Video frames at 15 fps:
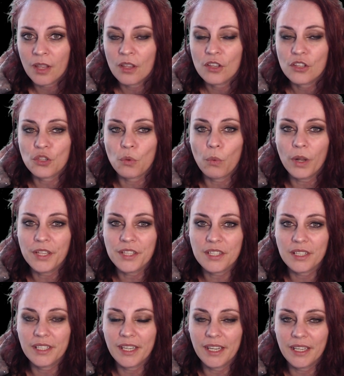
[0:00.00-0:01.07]
So once
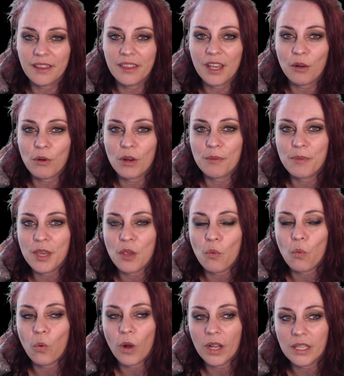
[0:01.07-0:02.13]
again, there will be
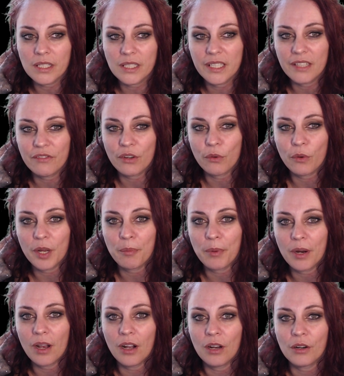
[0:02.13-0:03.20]
one giveaway per
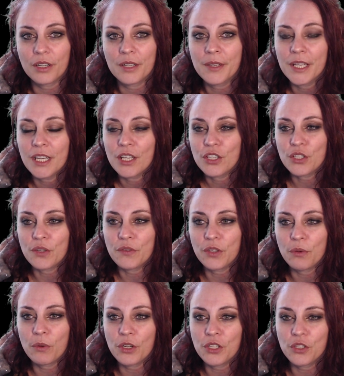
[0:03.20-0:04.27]
hour. So if you
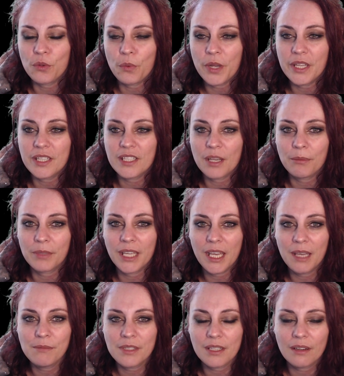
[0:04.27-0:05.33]
want to win some
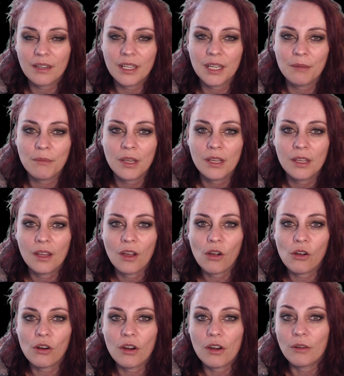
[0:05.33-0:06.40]
game time
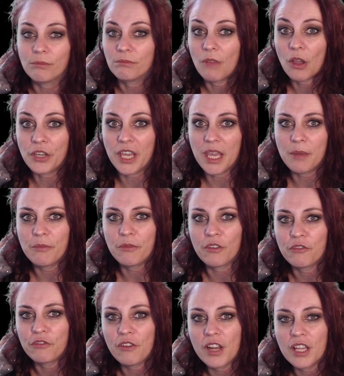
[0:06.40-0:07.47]
or a game for a
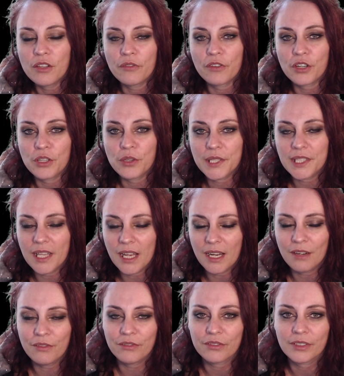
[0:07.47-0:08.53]
friend or for
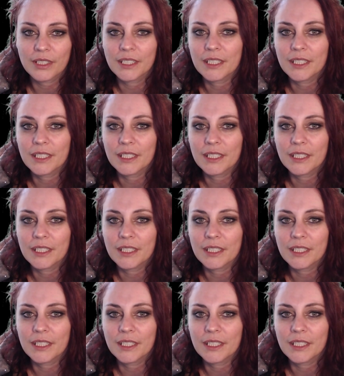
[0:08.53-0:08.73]
yourself,